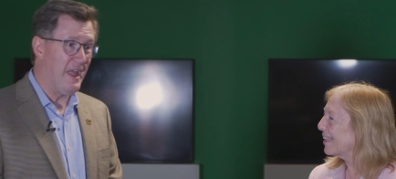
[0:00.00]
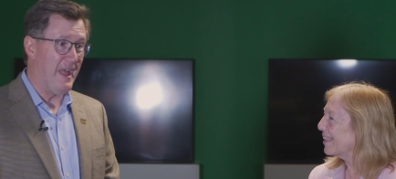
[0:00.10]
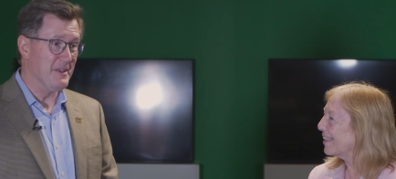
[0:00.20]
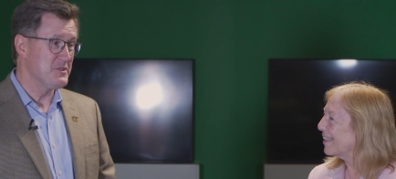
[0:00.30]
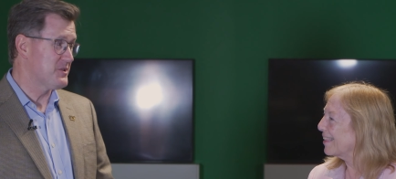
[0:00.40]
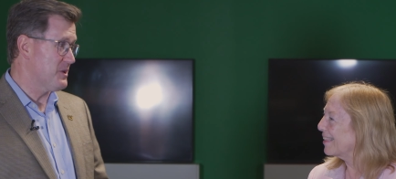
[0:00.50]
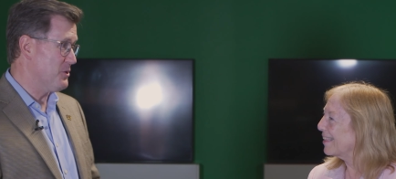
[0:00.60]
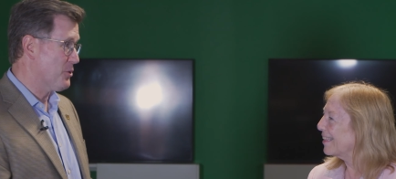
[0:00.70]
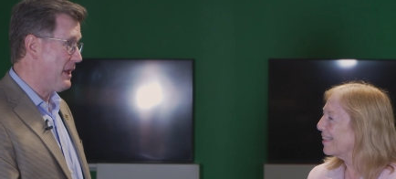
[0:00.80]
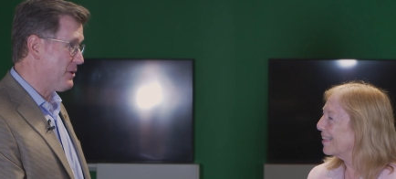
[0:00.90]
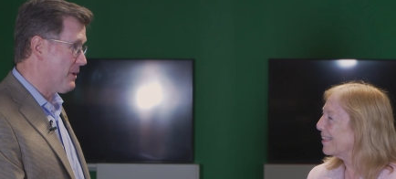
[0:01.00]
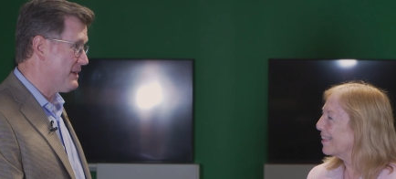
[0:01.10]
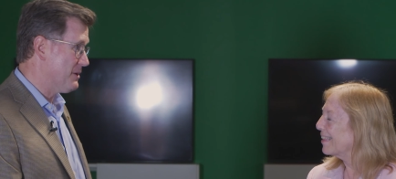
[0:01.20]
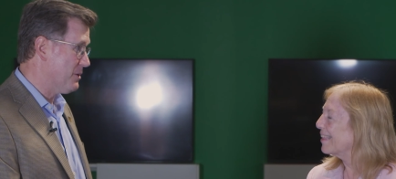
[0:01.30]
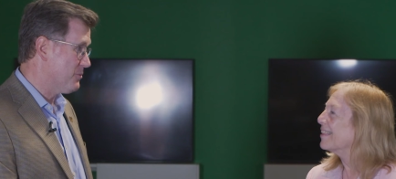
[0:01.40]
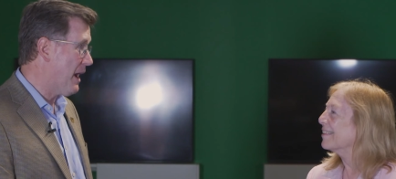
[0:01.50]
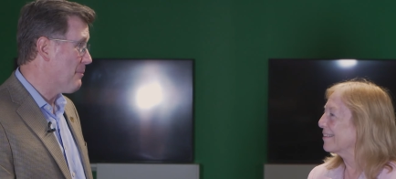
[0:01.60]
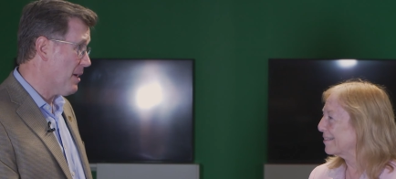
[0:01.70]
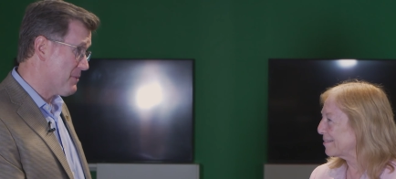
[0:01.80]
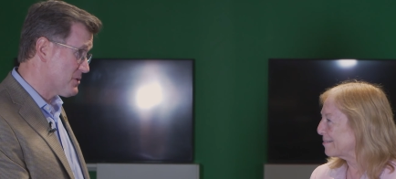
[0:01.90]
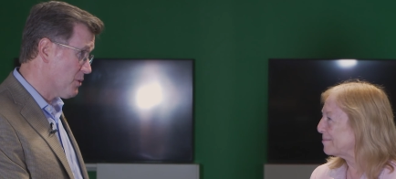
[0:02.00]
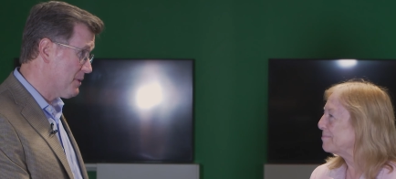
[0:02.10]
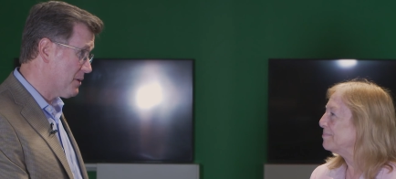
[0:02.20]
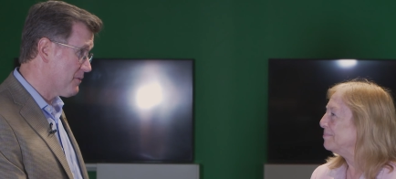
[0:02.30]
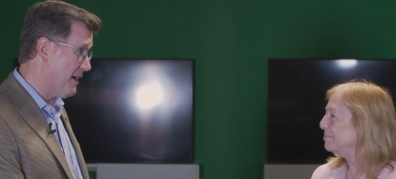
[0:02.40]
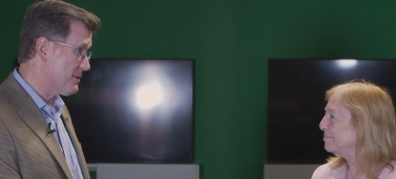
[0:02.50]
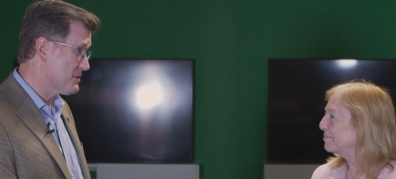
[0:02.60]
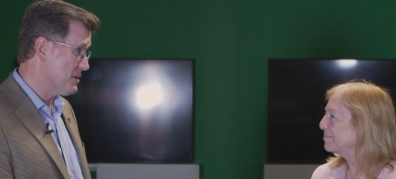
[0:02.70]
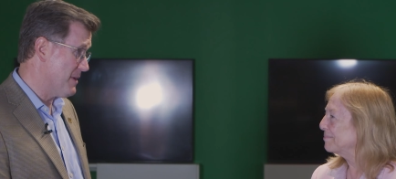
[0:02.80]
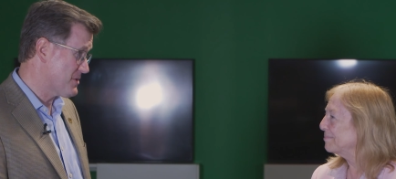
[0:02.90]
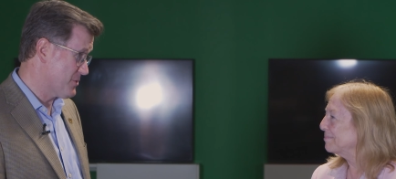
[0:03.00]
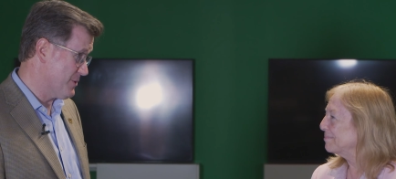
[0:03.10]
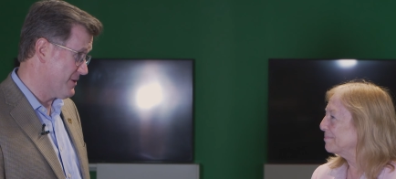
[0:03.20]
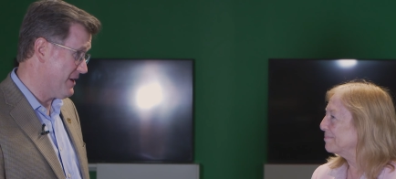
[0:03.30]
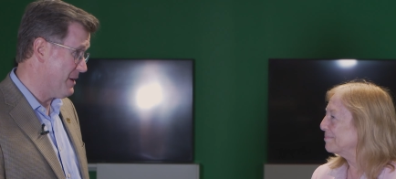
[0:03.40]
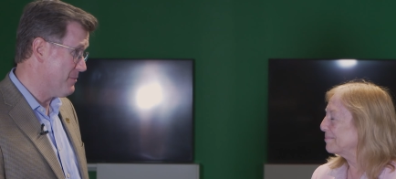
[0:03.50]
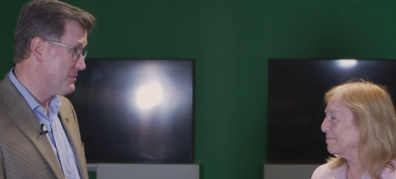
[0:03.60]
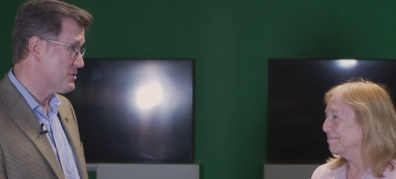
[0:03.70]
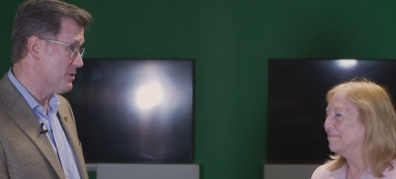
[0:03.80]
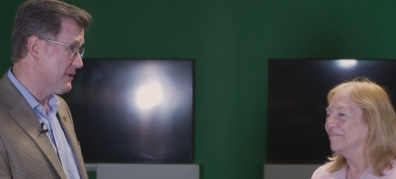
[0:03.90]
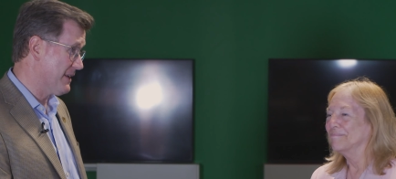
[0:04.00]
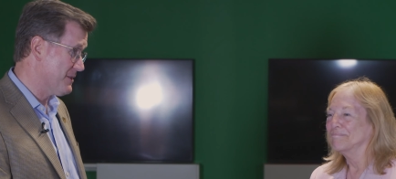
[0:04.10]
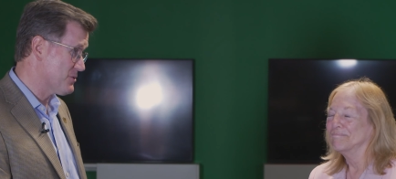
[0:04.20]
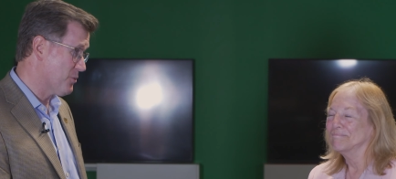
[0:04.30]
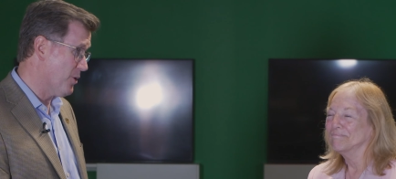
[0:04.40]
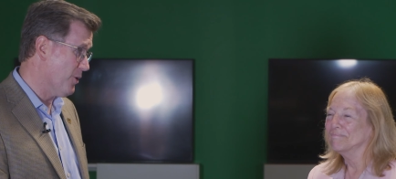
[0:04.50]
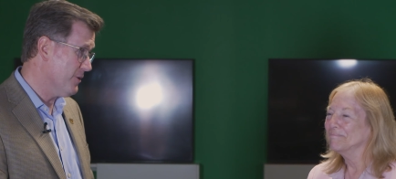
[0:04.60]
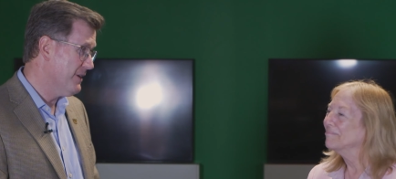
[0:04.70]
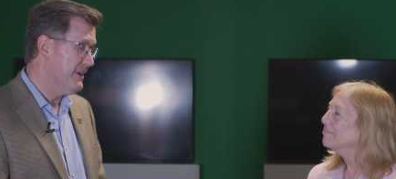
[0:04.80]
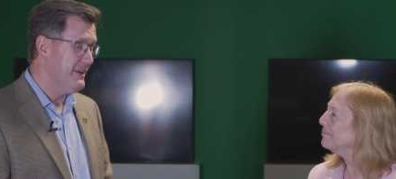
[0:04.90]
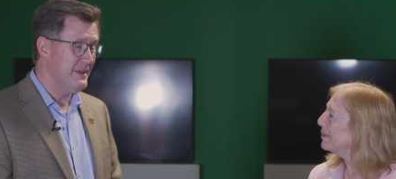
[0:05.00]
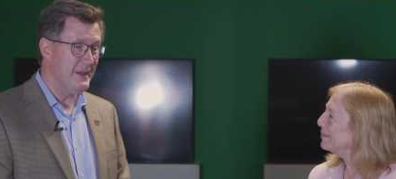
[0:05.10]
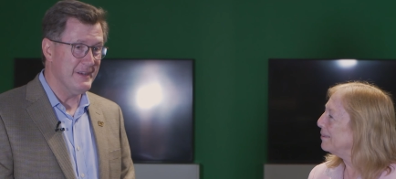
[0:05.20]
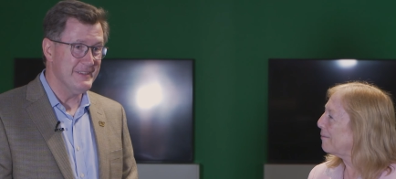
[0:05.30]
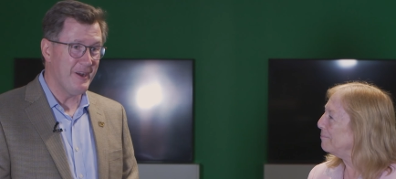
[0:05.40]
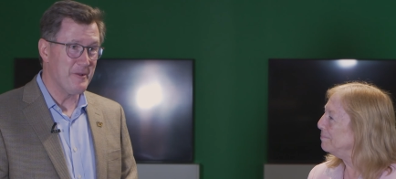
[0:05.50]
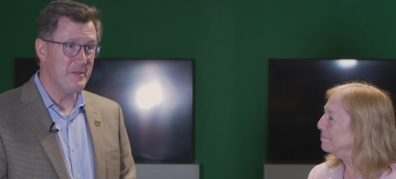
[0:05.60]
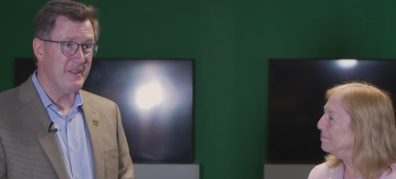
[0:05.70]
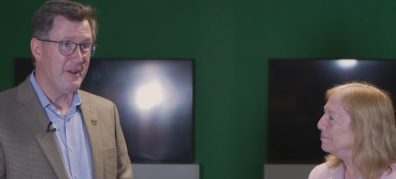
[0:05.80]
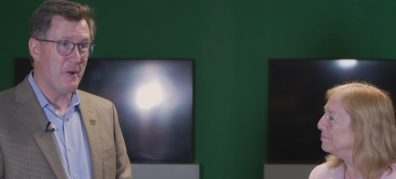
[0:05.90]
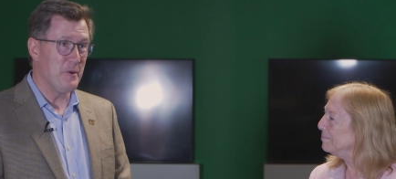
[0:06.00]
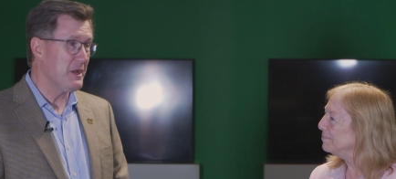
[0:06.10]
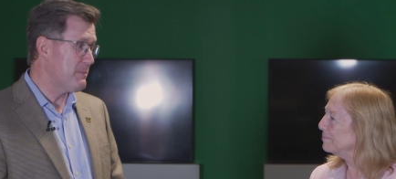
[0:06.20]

Speaker 1: As you're getting ready to wrap up, this will be your final semester serving in this role. Are there any